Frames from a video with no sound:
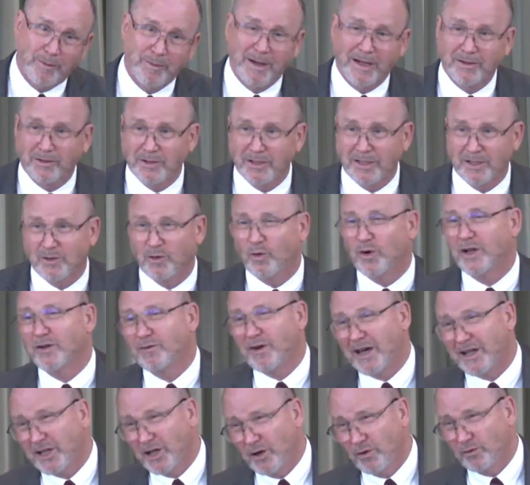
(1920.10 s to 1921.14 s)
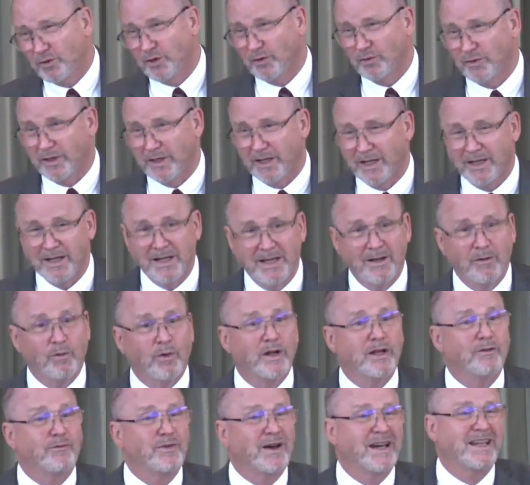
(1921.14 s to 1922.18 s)
about this? What if I don't do that?
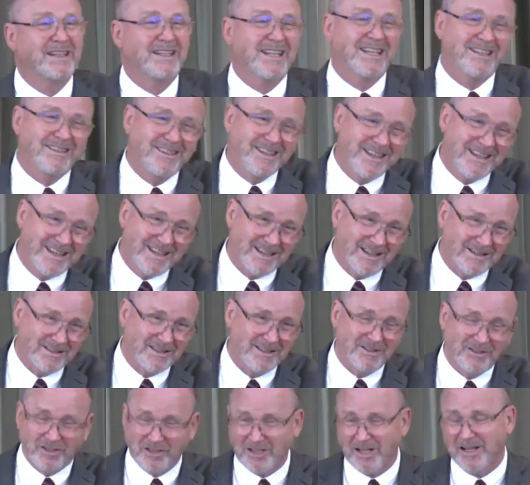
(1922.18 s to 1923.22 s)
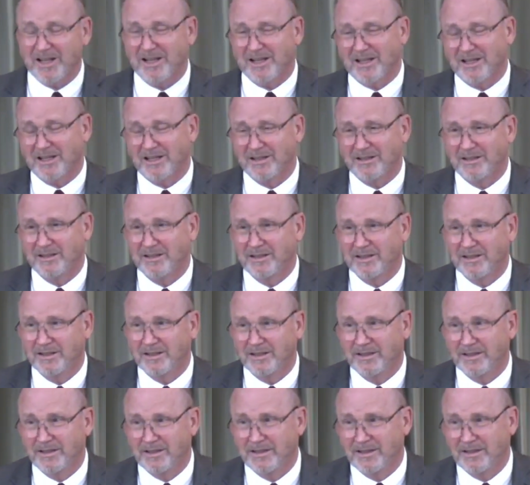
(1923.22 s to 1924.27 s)
What if I did this instead?
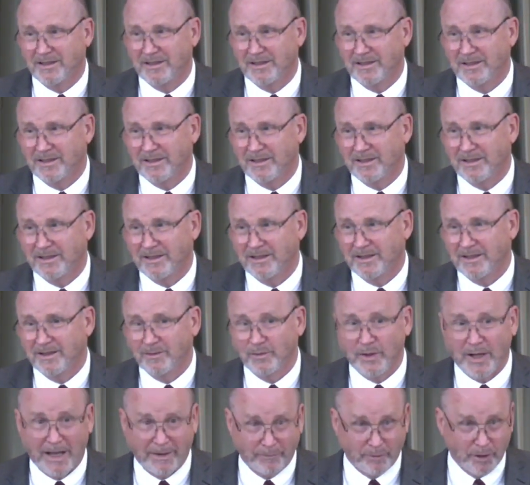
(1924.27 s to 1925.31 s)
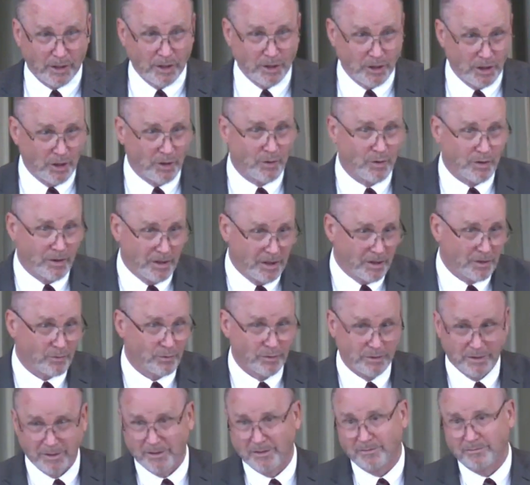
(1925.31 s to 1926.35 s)
We have to continue in His
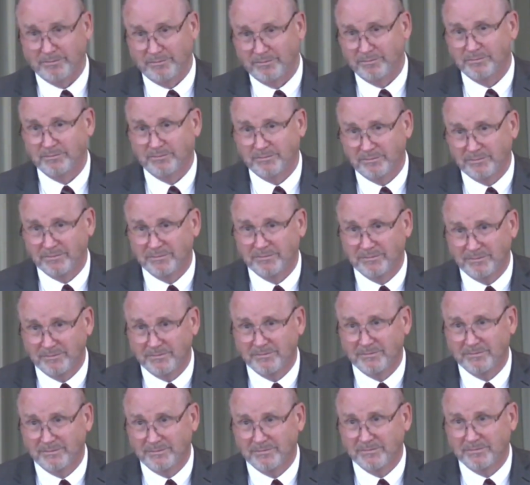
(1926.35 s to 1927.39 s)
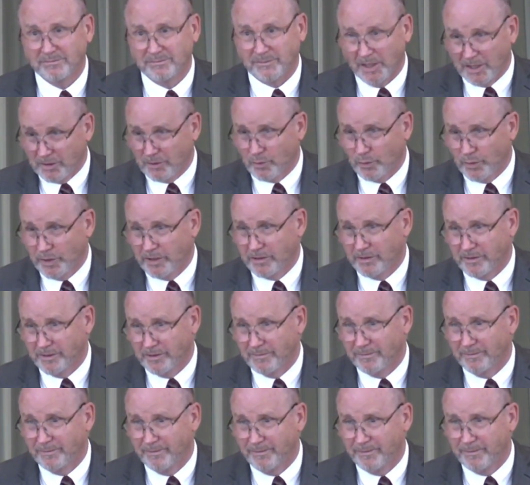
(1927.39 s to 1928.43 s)
Word. That's wisdom
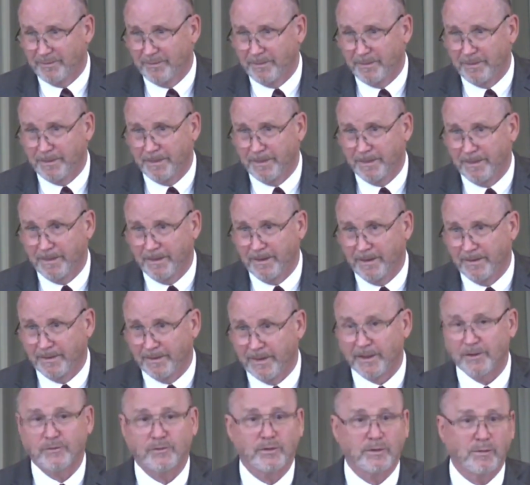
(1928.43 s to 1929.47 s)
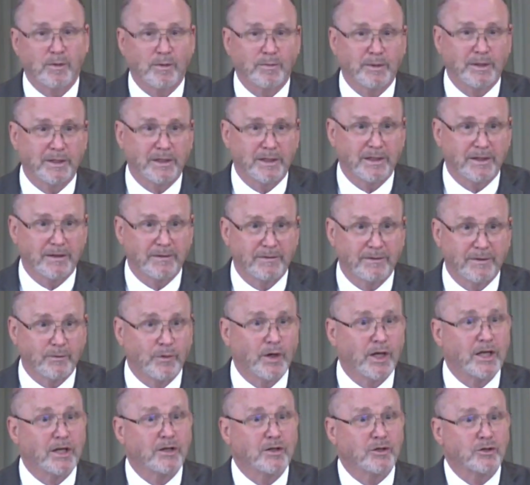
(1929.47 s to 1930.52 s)
that's from above. If we
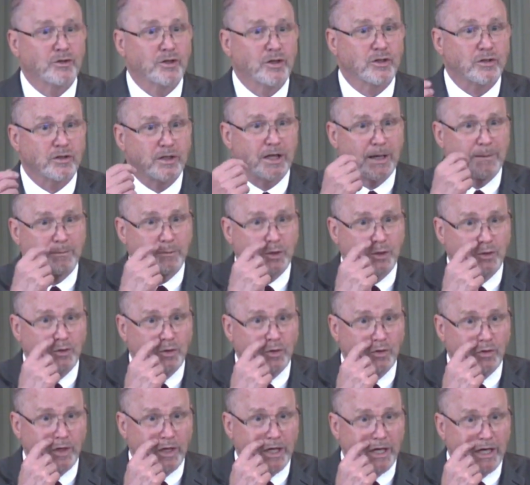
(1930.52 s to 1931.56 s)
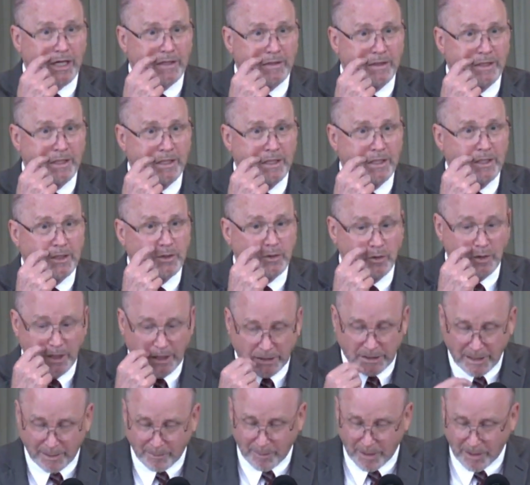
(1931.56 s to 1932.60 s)
can assist and help you do that, you let
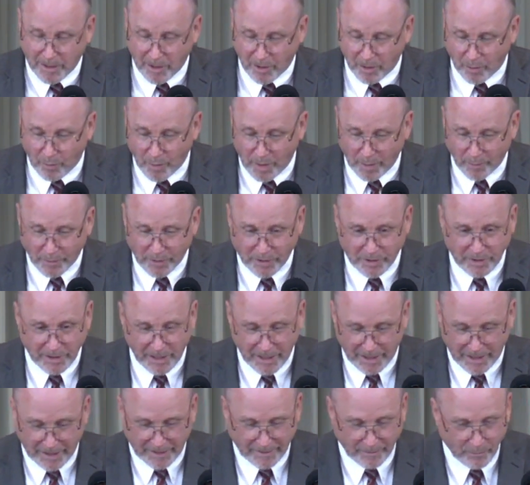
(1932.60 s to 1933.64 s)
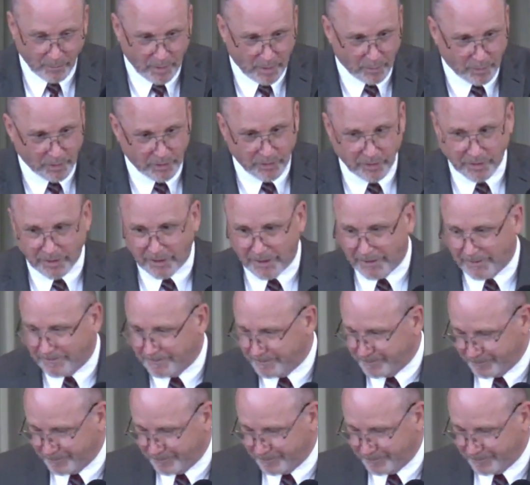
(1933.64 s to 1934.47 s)
that be known while we stand and while we sing.